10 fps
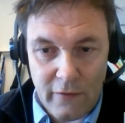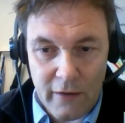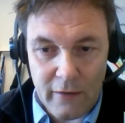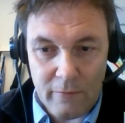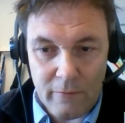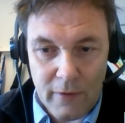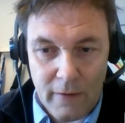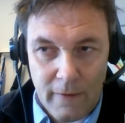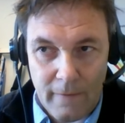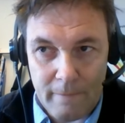then
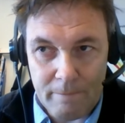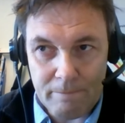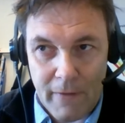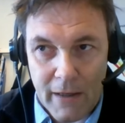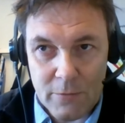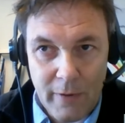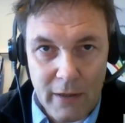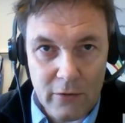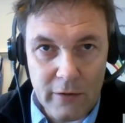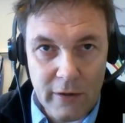
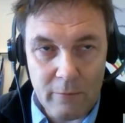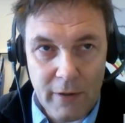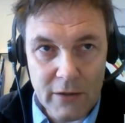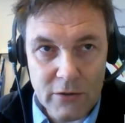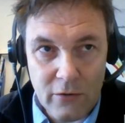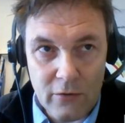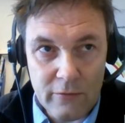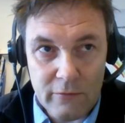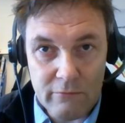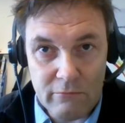expand on that based
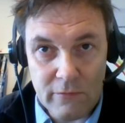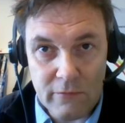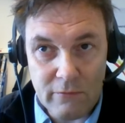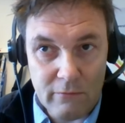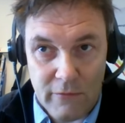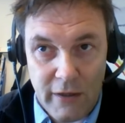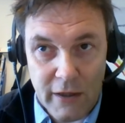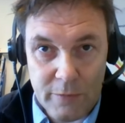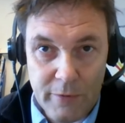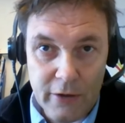on the
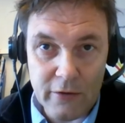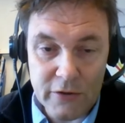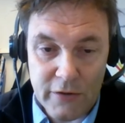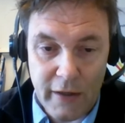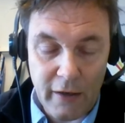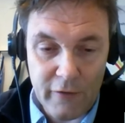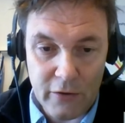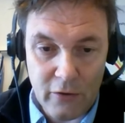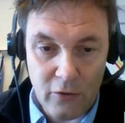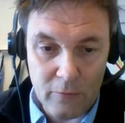experience they have at
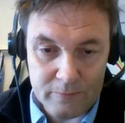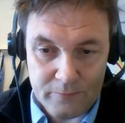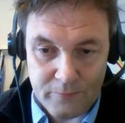home.